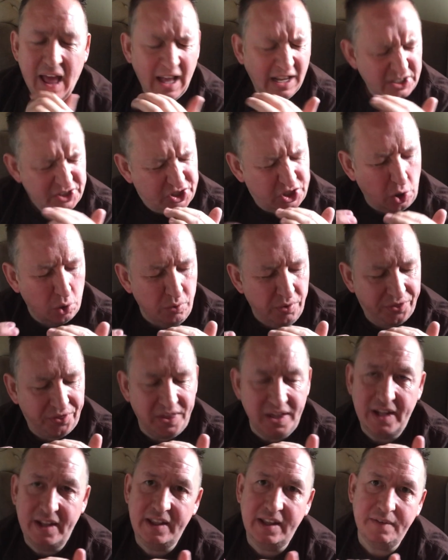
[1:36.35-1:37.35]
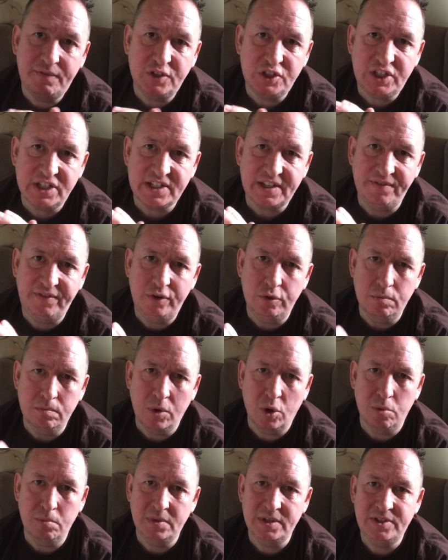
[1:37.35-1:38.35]
So thin that for just a few
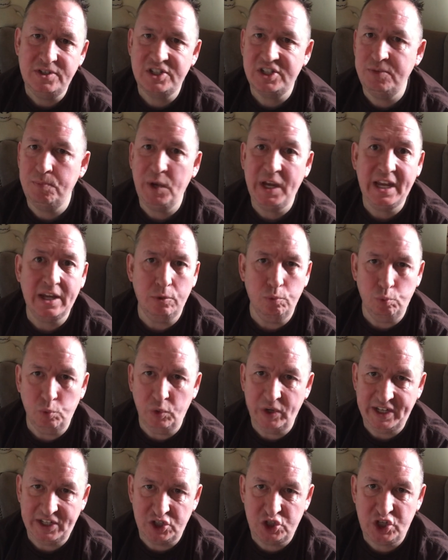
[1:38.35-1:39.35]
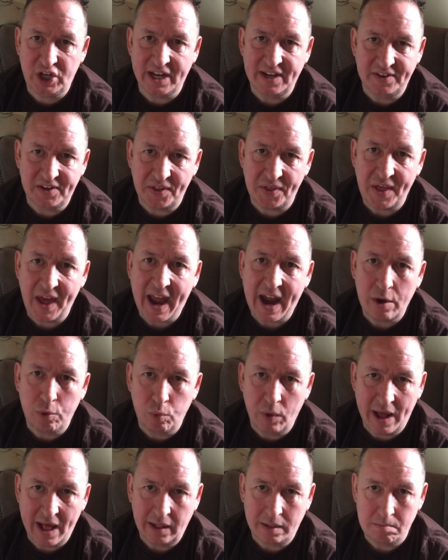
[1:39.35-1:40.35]
moments we can reach into their
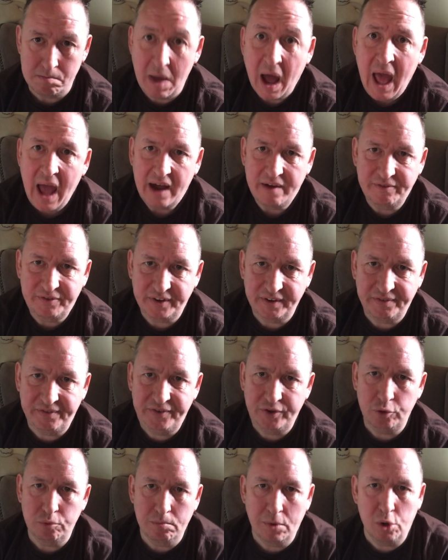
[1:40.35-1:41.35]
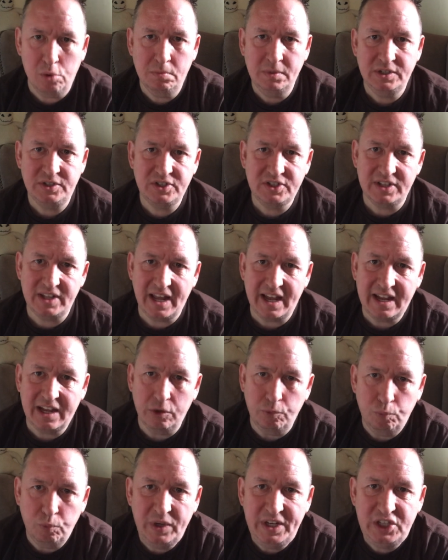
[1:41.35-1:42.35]
realm, and for a few moments they can
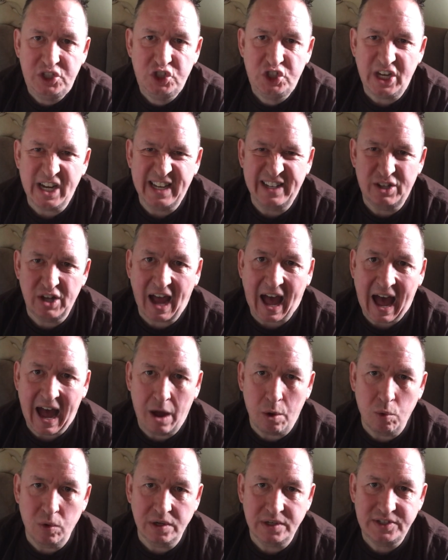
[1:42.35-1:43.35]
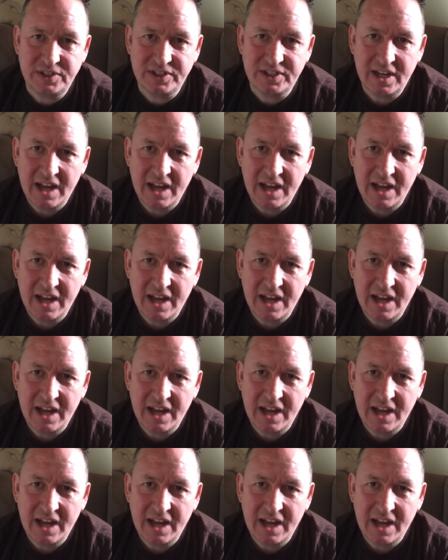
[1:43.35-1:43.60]
reach into ours.